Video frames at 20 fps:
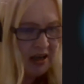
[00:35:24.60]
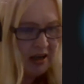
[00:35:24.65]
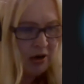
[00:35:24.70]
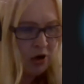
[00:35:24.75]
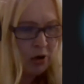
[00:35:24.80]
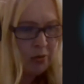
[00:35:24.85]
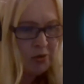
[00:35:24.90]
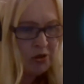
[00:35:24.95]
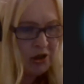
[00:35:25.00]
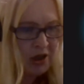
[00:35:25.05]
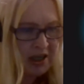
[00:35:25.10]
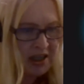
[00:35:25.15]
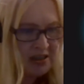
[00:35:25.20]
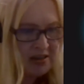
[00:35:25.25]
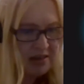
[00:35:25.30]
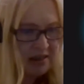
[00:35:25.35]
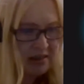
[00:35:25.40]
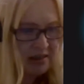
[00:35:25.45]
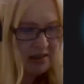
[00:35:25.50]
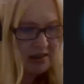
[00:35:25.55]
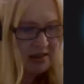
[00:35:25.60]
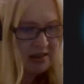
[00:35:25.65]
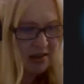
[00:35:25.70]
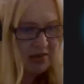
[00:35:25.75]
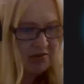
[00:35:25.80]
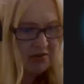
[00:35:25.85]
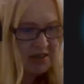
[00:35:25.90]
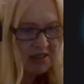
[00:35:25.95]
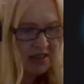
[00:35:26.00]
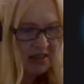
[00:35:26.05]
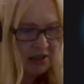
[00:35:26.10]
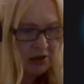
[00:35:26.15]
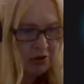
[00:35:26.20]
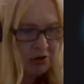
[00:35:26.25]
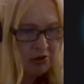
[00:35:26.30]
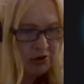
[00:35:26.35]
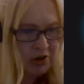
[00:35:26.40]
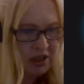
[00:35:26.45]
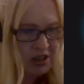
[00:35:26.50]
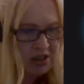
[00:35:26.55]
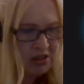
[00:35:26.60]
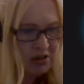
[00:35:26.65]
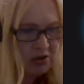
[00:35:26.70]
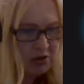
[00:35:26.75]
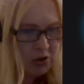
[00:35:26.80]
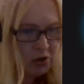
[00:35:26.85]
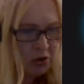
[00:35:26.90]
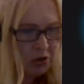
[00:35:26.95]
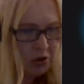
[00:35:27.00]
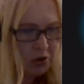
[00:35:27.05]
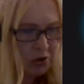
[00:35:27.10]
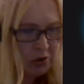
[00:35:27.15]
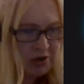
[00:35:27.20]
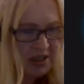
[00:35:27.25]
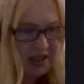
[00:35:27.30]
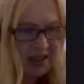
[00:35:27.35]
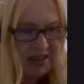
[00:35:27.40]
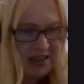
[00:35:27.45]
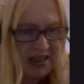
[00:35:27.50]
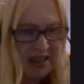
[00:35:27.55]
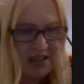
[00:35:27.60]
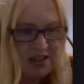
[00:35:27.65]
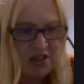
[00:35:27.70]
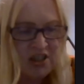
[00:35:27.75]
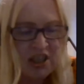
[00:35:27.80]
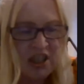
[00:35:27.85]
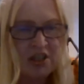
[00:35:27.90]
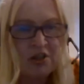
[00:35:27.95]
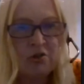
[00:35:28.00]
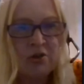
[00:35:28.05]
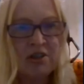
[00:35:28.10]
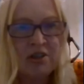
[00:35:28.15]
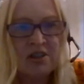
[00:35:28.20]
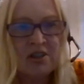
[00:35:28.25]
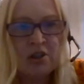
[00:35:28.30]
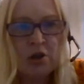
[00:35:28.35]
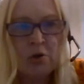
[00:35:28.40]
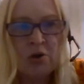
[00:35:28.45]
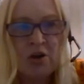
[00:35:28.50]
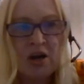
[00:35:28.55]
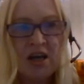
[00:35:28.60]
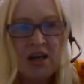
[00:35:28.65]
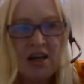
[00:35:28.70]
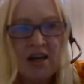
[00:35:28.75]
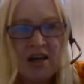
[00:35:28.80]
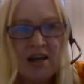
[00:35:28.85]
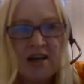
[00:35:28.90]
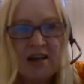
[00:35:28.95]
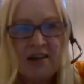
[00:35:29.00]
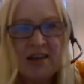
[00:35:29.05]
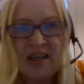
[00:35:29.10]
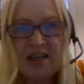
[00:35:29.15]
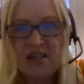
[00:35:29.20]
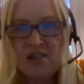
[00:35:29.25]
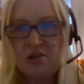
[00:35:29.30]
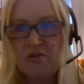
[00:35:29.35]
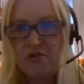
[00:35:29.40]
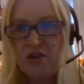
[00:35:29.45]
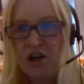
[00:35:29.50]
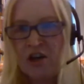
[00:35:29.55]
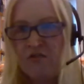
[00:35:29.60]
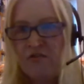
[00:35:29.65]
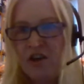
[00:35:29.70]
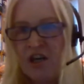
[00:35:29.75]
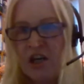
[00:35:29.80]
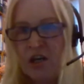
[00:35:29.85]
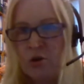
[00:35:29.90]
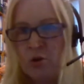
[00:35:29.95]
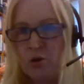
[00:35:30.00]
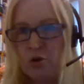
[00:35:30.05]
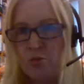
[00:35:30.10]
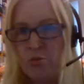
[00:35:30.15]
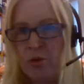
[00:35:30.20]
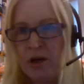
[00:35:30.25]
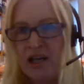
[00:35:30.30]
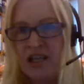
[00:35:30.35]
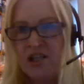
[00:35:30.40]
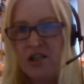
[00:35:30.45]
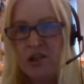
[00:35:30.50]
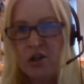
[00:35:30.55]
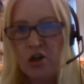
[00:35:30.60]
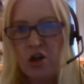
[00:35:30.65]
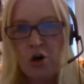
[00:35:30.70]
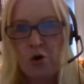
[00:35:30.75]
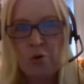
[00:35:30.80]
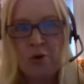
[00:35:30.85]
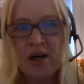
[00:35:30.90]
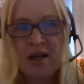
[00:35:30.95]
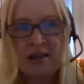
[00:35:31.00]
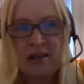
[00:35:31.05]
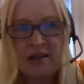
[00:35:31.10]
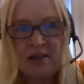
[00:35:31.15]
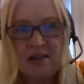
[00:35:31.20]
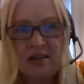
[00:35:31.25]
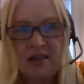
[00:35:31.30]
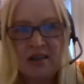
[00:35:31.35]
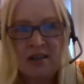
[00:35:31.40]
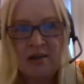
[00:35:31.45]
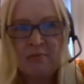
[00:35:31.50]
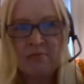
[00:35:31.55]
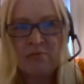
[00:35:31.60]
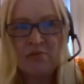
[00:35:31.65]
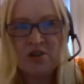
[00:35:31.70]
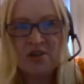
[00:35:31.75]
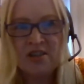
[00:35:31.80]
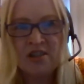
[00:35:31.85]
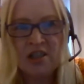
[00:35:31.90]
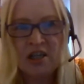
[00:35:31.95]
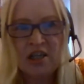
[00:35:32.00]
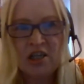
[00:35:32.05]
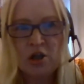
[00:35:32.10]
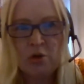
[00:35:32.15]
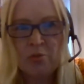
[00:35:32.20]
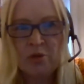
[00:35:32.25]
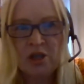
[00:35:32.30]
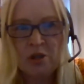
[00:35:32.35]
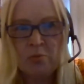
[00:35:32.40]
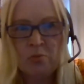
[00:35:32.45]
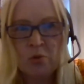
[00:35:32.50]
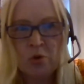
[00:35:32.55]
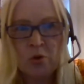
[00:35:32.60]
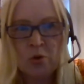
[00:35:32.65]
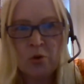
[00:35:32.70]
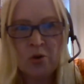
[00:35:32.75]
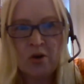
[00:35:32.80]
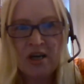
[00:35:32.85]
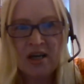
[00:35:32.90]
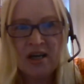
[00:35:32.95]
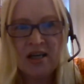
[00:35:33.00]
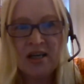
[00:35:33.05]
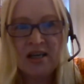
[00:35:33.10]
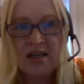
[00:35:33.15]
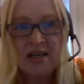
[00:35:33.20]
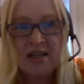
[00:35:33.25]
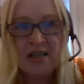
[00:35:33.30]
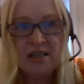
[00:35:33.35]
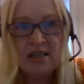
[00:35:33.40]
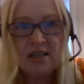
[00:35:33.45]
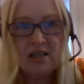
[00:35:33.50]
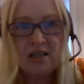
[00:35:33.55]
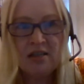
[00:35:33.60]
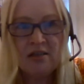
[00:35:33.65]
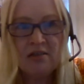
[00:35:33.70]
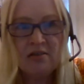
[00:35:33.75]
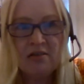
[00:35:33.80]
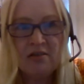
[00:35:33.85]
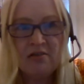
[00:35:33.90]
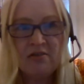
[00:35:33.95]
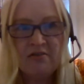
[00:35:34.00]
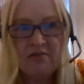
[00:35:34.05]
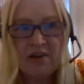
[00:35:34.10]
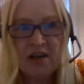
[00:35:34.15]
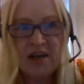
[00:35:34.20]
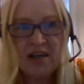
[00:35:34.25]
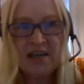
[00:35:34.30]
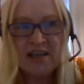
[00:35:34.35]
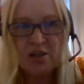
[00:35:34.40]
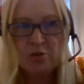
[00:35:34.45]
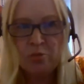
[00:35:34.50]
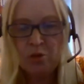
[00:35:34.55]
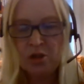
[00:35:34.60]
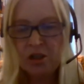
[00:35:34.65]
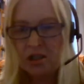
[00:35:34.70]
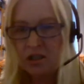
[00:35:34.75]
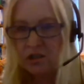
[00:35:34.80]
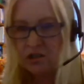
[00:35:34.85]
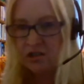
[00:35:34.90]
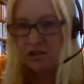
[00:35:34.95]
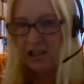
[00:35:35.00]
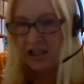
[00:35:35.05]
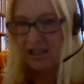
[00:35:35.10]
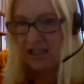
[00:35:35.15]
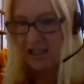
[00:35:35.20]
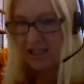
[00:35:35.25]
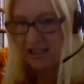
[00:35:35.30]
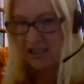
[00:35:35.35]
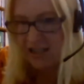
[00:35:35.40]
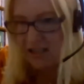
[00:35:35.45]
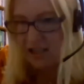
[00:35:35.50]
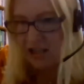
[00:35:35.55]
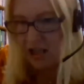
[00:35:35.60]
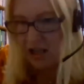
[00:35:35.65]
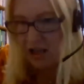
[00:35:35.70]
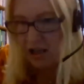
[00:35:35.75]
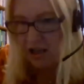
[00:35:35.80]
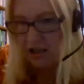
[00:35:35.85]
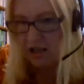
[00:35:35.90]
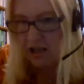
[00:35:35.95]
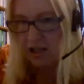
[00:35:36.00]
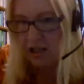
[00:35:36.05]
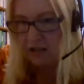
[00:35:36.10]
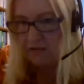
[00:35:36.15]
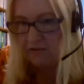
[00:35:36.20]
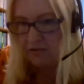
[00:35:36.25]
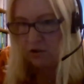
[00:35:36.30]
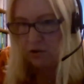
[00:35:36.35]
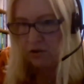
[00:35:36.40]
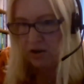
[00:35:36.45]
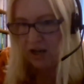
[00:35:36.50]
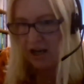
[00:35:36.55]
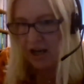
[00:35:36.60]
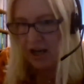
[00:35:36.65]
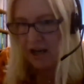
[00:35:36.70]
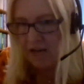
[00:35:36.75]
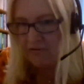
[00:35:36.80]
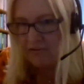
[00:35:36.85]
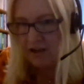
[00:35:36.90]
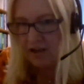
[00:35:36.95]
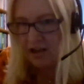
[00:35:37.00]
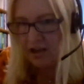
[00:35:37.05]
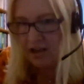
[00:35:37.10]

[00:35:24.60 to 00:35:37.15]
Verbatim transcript: Uh, obsolescence, uh, physical threats to your content, et cetera. So that's a very, very good place to go and um, study a bit more. And last but not least, if you have